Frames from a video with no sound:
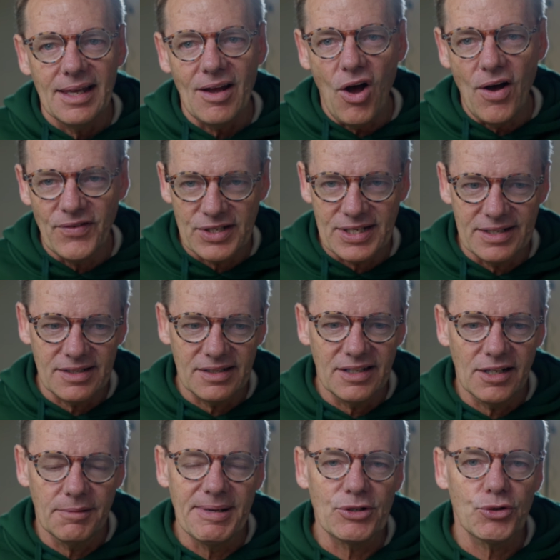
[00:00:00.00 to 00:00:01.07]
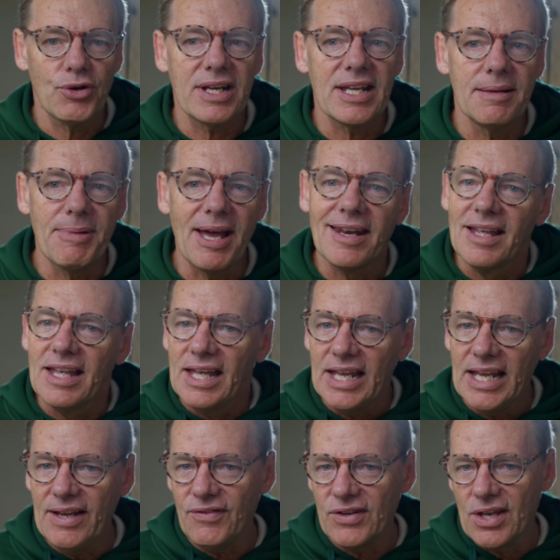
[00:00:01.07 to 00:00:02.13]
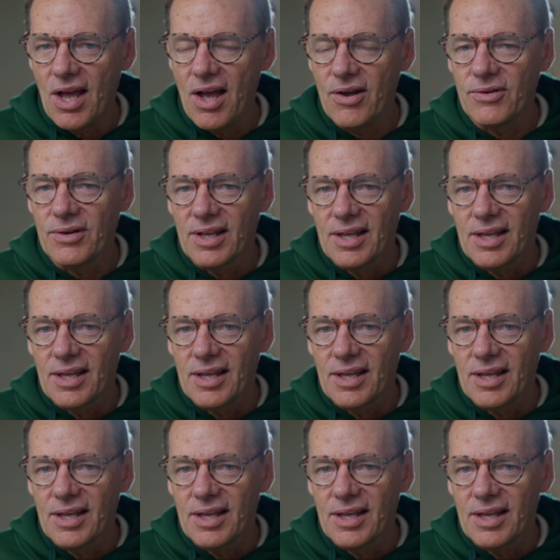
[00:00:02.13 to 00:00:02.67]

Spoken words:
obviously is a little bit tricky, but even though